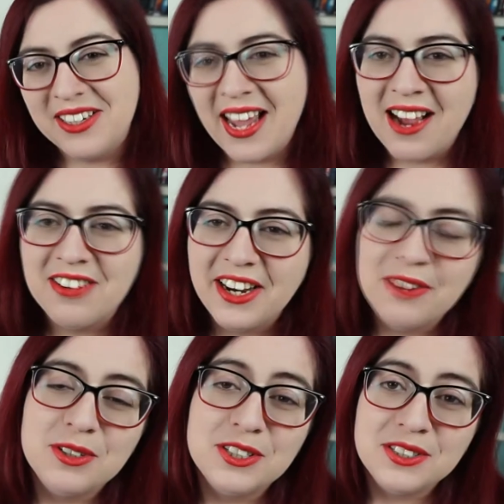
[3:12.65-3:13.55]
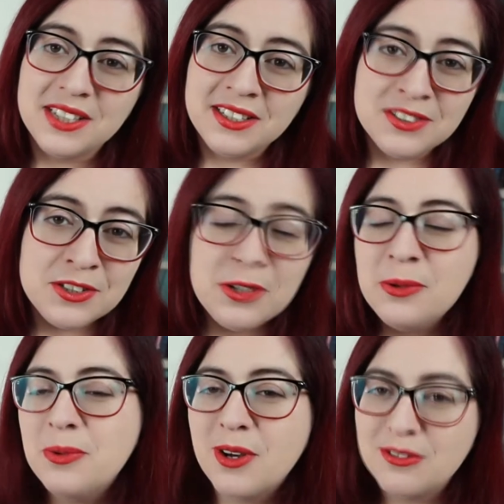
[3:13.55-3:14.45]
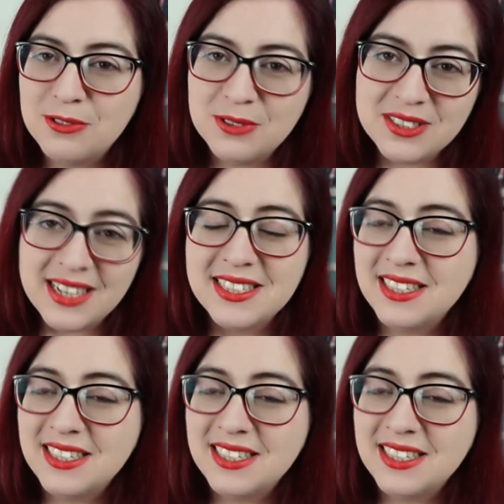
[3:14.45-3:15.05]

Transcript: Carey, which is his new novel set